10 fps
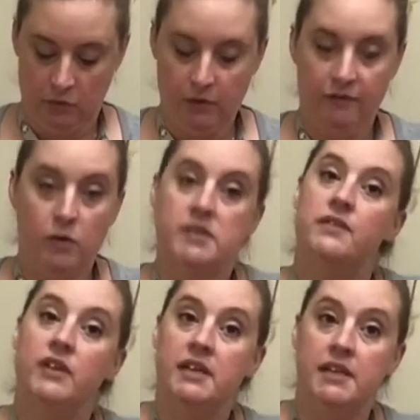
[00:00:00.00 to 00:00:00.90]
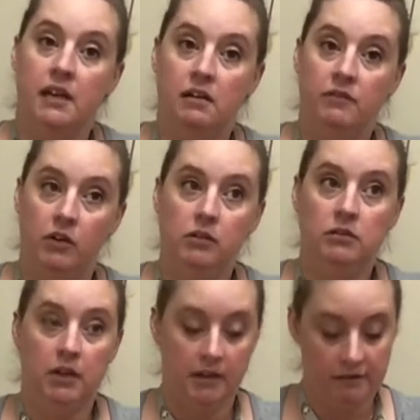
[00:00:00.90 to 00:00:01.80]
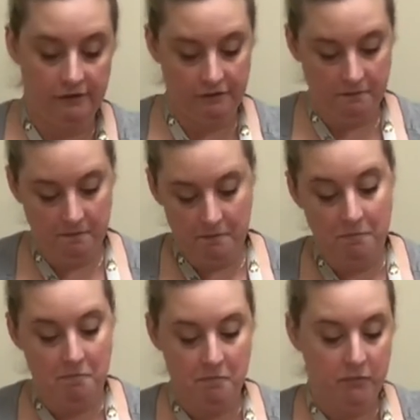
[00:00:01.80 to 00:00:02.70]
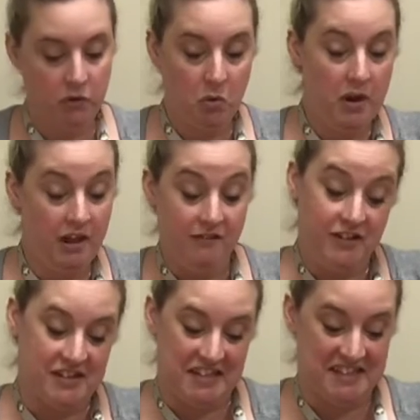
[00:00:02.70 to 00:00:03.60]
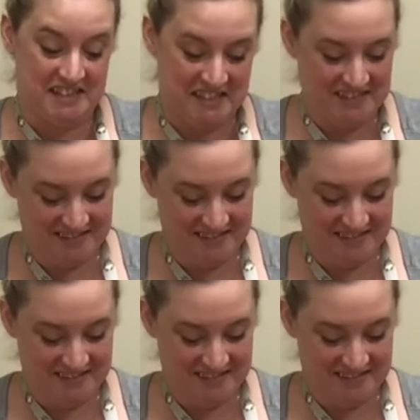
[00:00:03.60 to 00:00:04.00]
3/4 of a container full of toilet fizzies.